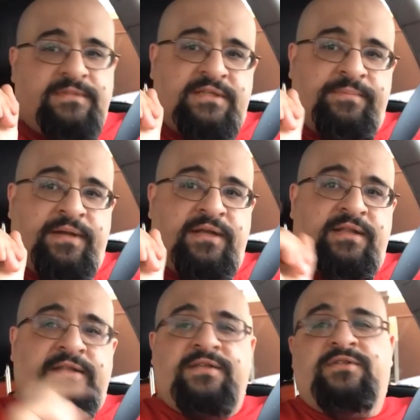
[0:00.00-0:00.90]
somebody
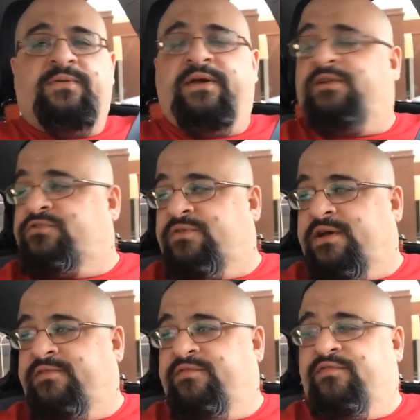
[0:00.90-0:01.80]
that doesn't know how to
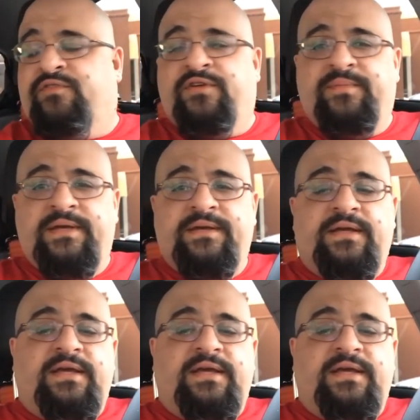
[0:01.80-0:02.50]
drive in front of me.